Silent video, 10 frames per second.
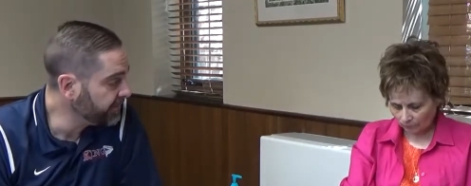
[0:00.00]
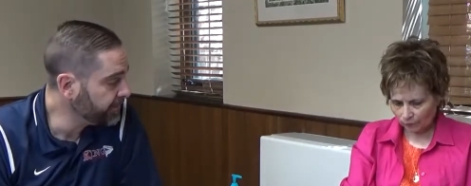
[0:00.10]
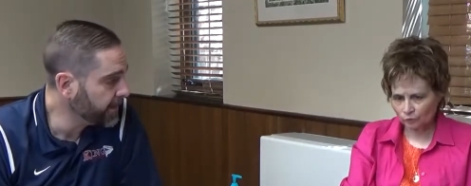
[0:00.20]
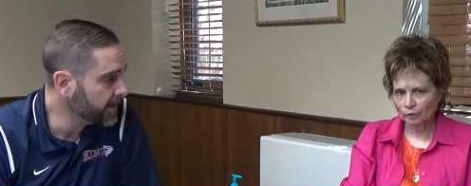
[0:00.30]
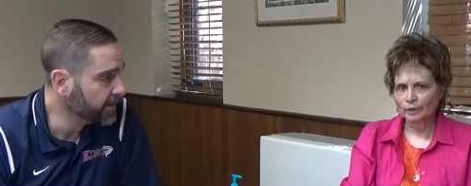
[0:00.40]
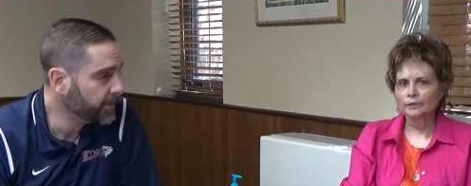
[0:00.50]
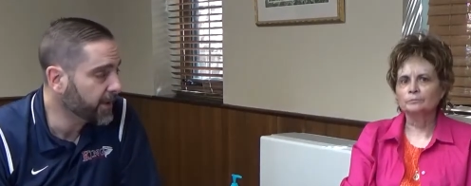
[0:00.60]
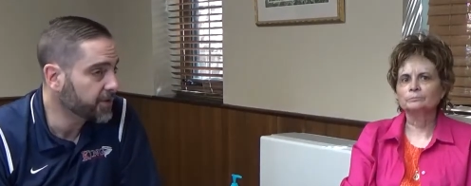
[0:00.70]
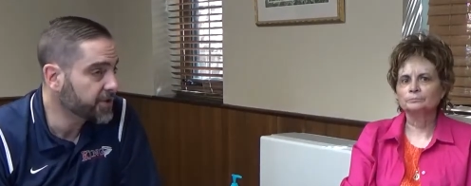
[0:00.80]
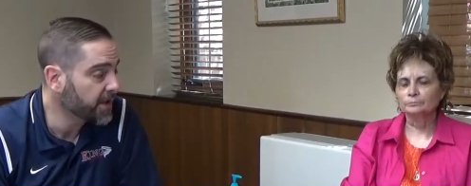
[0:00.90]
Speaker 1: That's be right.
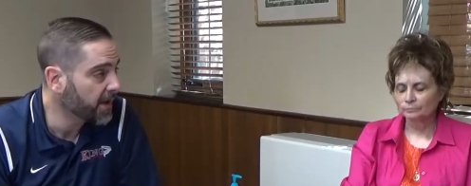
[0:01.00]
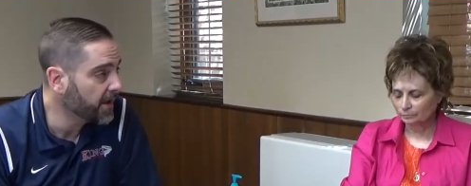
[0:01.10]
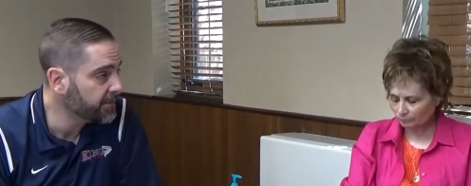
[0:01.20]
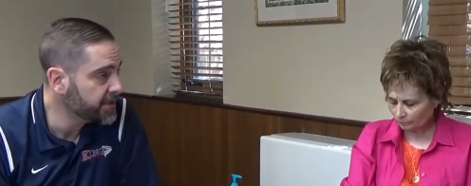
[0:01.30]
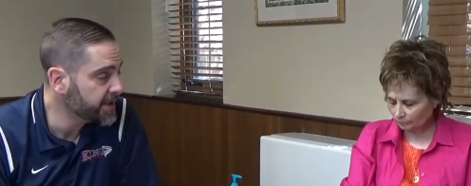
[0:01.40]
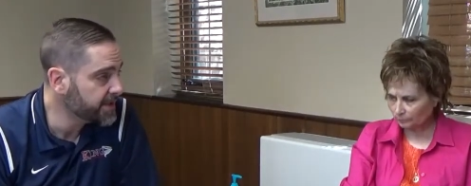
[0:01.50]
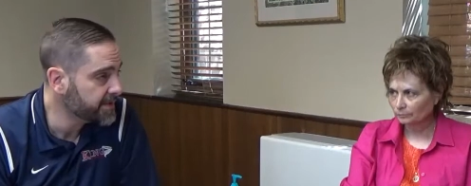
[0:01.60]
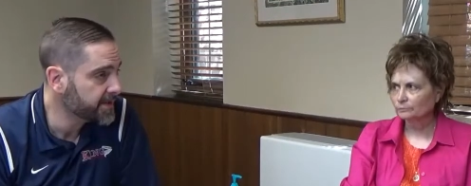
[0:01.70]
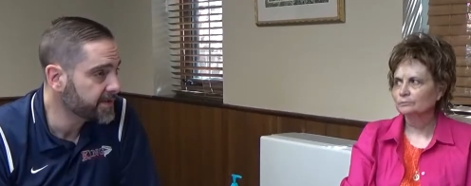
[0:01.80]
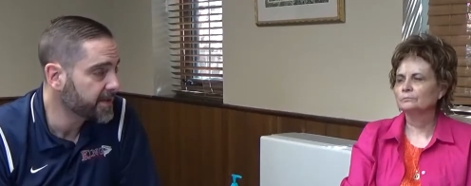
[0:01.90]
Because she loved
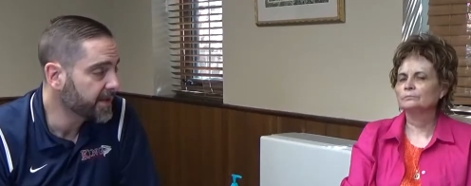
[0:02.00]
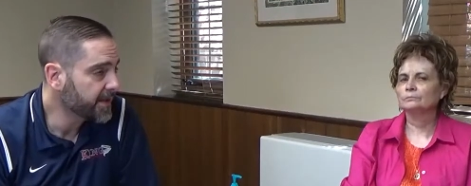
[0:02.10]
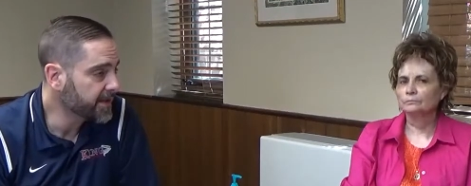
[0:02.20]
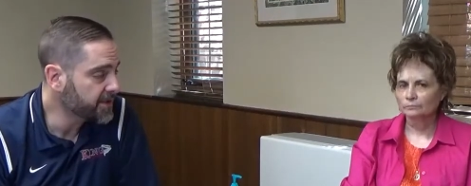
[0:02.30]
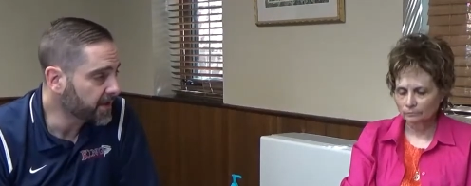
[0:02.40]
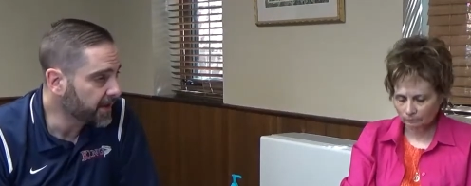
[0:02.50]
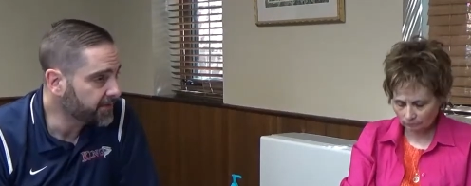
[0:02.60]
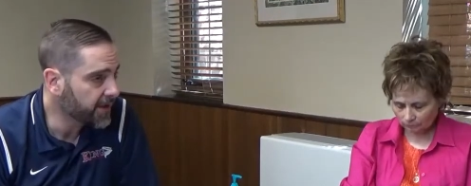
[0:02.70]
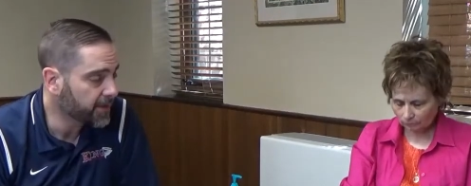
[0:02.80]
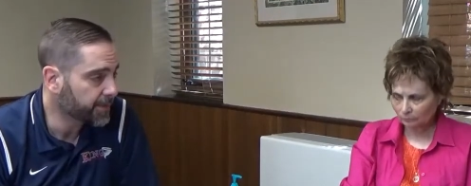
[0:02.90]
Jesus and she loved
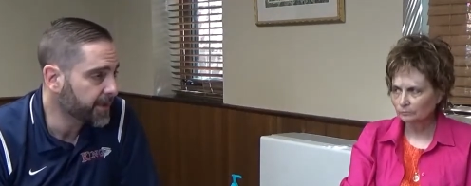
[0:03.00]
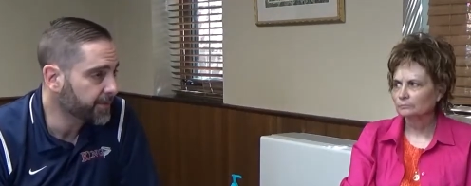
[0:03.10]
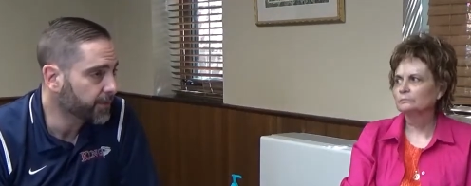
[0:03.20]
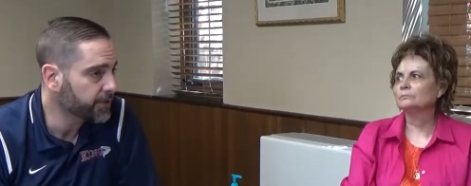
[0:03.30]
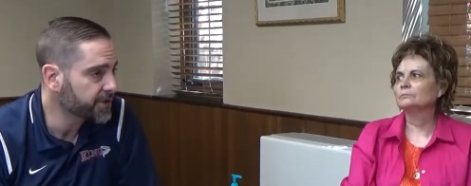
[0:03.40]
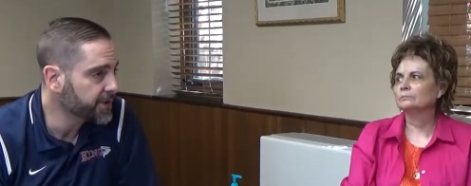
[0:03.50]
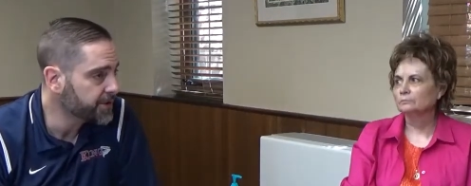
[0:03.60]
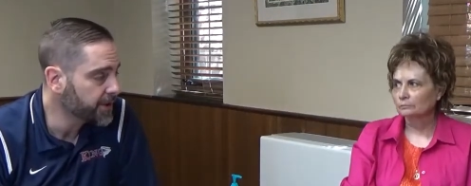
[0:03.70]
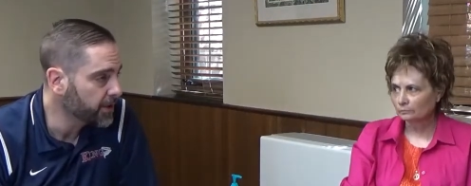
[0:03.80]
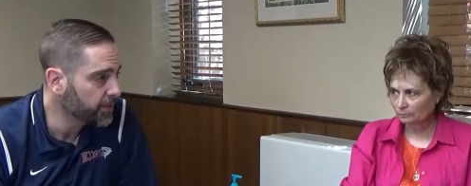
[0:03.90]
other people. She
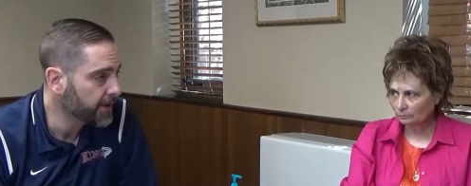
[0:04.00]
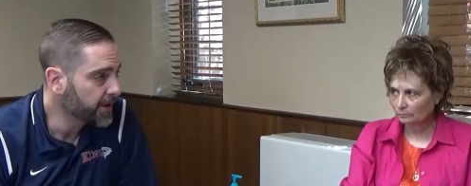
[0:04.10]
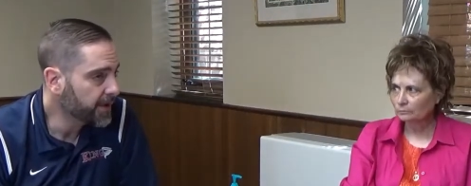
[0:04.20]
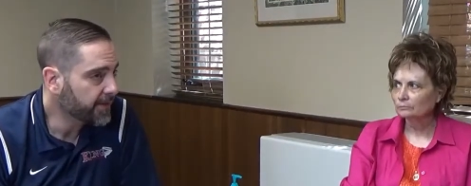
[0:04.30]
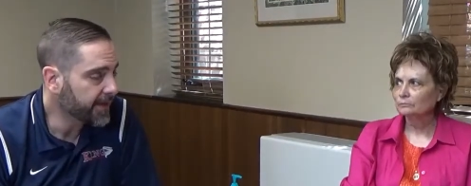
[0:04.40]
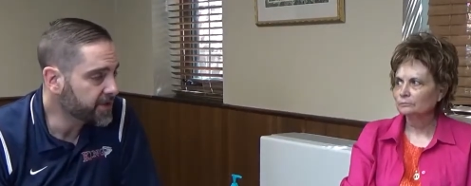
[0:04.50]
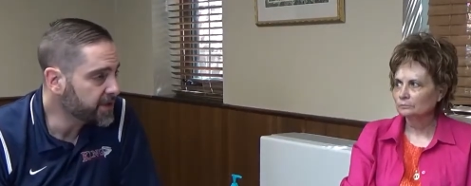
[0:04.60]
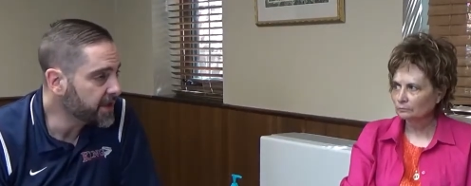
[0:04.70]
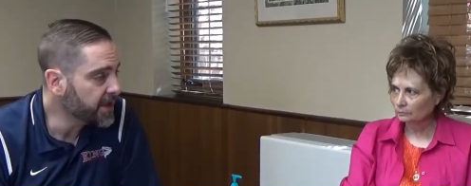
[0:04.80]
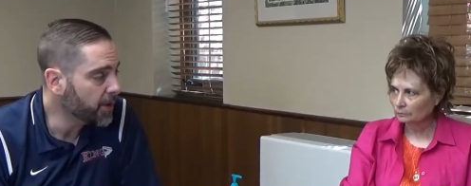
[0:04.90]
showed that
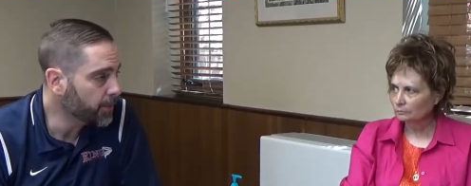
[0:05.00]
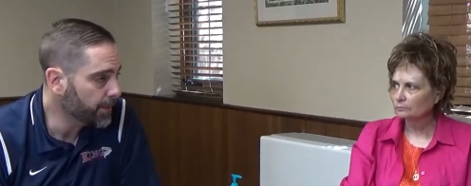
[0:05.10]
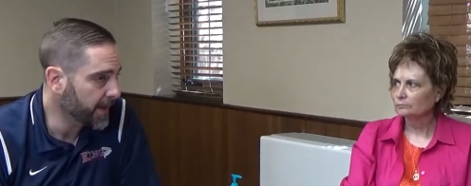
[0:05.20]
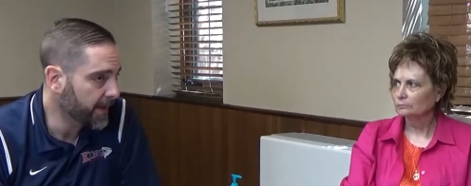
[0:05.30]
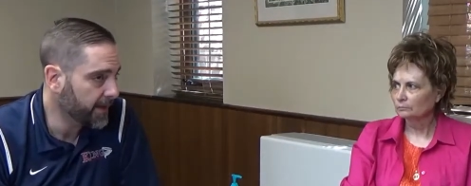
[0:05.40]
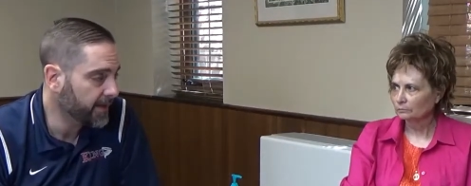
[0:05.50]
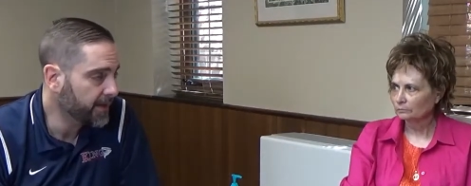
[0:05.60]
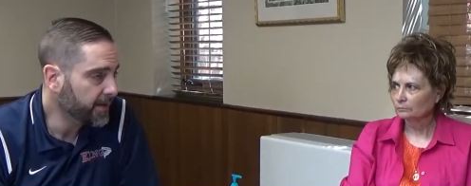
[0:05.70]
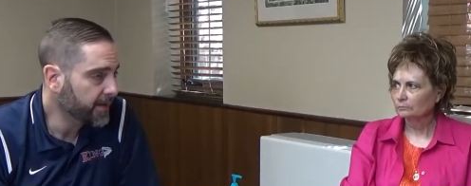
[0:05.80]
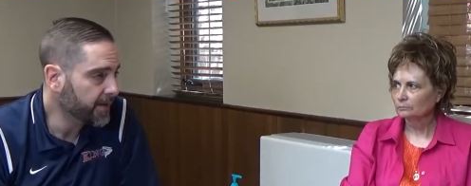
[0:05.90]
she obeyed
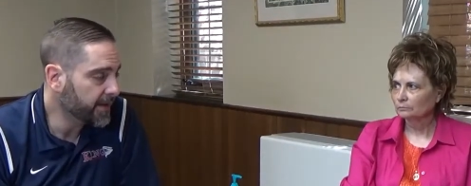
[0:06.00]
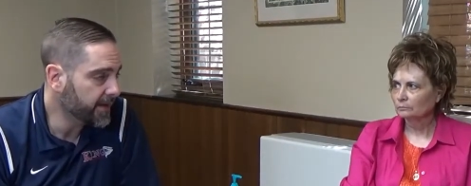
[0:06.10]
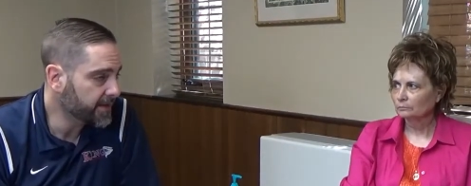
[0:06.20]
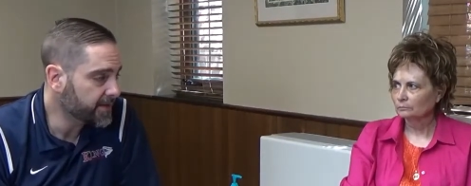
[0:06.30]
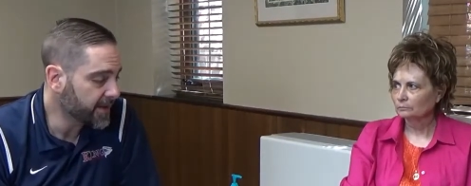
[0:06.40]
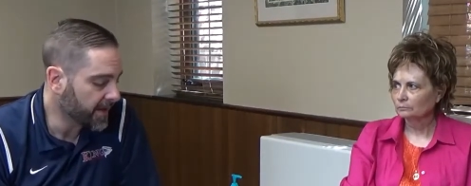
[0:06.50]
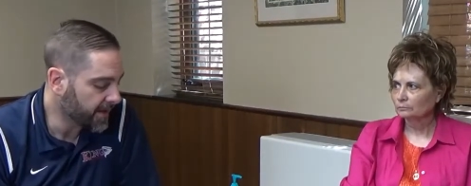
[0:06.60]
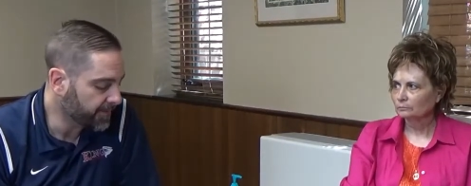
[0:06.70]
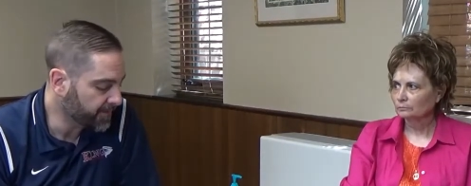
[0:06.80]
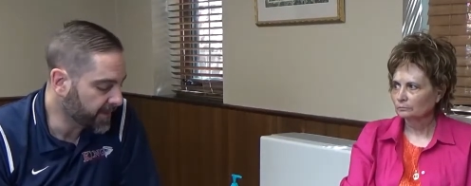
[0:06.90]
this
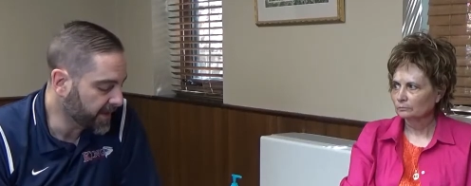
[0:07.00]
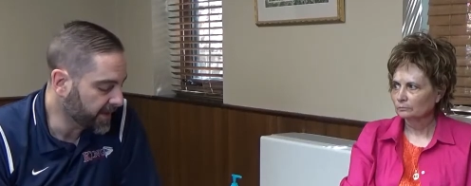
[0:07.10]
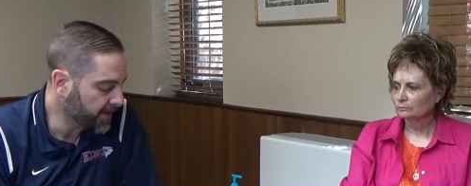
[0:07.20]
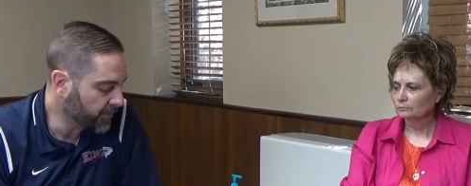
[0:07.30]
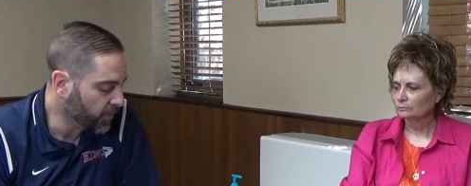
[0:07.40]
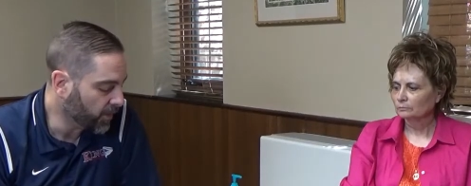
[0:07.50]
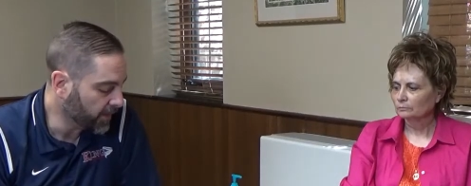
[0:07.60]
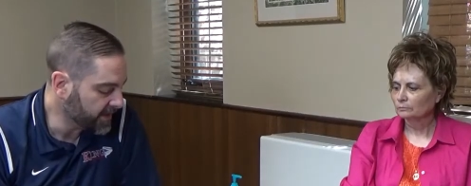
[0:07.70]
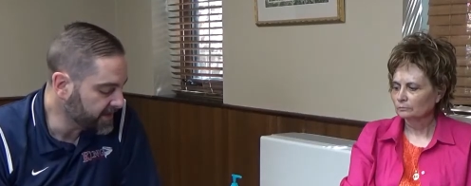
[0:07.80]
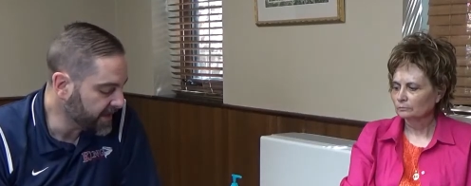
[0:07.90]
um, eh, eh, what we're
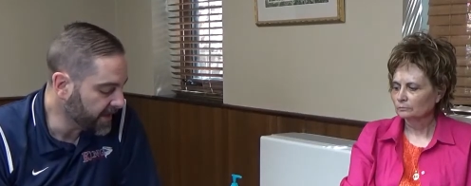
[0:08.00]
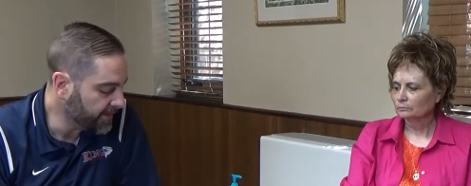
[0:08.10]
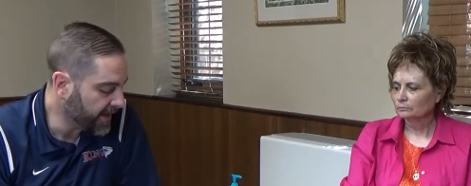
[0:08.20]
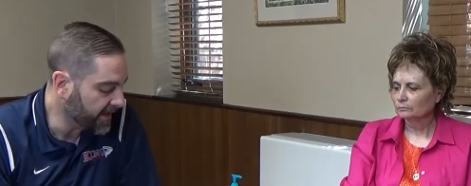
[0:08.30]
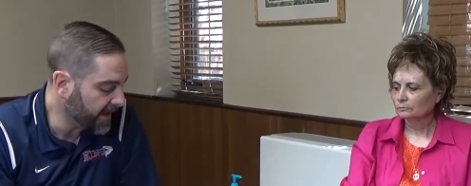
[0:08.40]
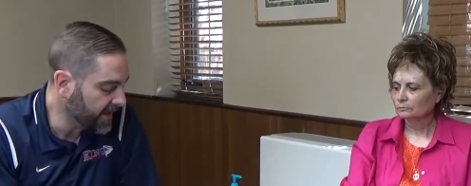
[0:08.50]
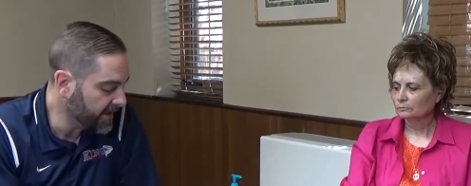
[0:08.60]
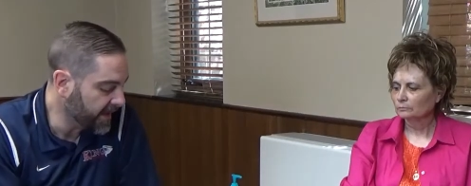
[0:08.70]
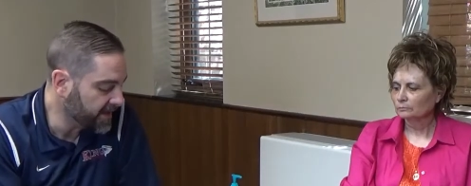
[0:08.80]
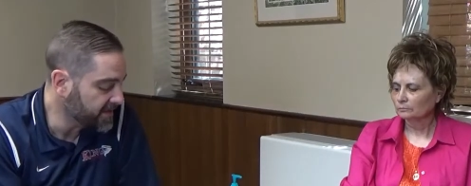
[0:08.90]
going to sing about and and the